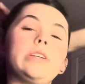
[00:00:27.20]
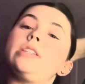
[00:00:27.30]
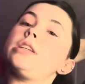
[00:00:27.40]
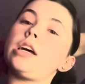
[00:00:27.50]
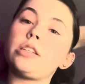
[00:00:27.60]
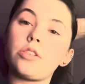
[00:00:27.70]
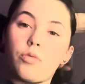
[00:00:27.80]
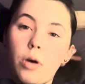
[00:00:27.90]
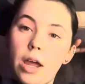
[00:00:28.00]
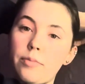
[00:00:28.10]
reason as to
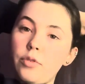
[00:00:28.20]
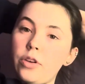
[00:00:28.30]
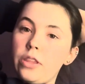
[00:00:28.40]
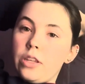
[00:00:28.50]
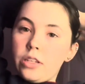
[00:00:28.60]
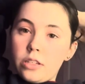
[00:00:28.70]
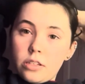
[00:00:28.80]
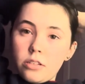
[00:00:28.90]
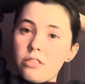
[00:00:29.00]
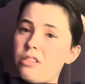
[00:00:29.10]
why I'm doing
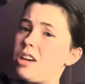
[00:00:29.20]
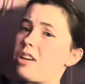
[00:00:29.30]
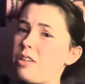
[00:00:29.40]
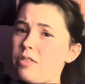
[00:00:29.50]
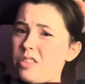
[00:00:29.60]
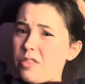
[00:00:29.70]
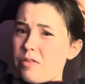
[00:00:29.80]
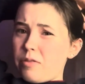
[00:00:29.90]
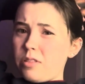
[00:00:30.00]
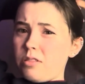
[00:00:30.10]
this. Ugh, I don't even know if
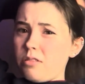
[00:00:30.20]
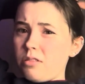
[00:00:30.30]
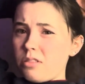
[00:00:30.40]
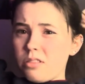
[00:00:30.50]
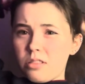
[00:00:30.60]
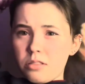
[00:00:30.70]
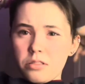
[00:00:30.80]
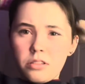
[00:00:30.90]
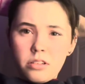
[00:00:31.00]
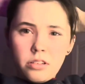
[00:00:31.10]
I want to do this,
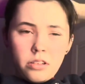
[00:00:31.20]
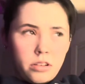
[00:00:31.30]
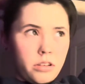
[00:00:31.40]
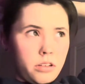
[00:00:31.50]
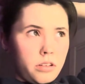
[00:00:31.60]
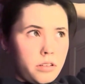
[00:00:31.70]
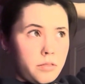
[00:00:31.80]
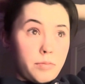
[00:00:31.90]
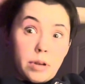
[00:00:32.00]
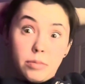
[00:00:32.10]

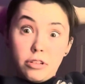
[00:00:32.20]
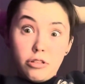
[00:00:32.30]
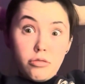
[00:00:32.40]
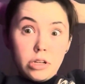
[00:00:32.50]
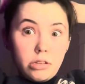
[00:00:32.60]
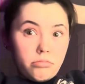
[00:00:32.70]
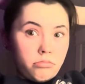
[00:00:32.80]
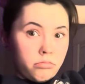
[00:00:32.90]
but I'm gonna do it.